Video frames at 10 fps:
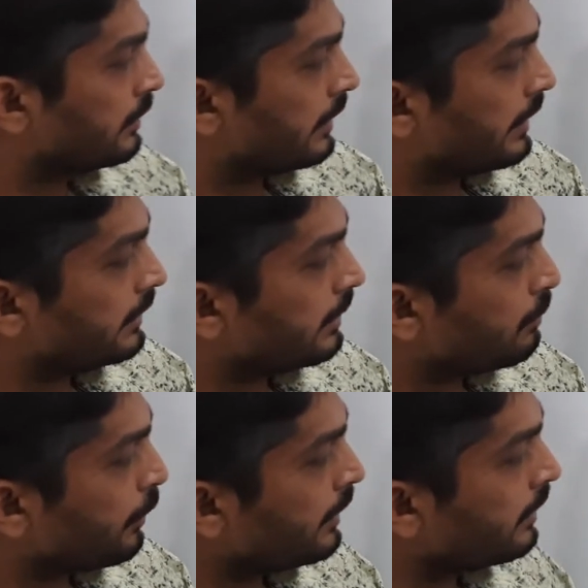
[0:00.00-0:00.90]
Getting the
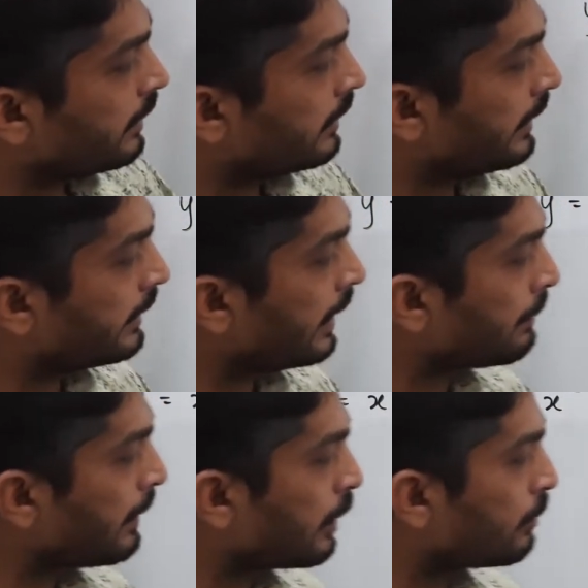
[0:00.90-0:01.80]
point, entire
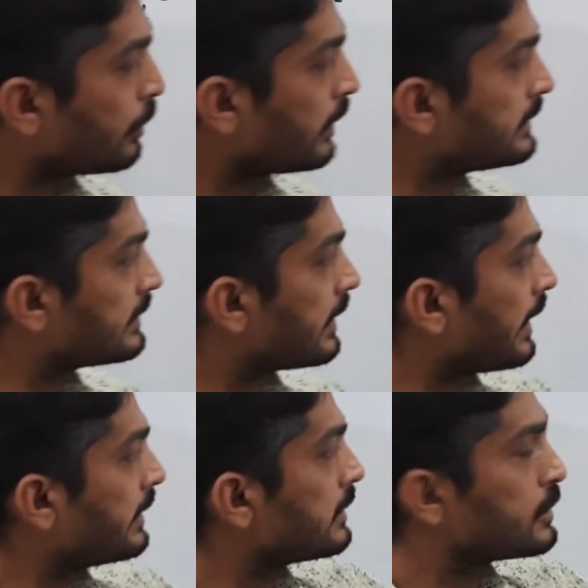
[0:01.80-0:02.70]
parabola is
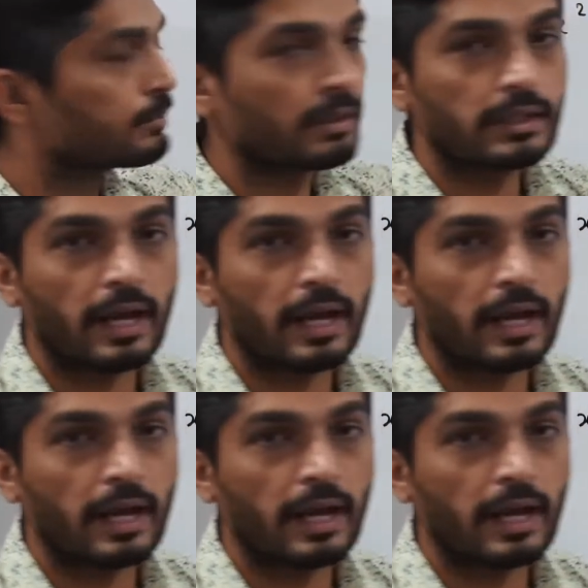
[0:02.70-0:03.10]
like this, but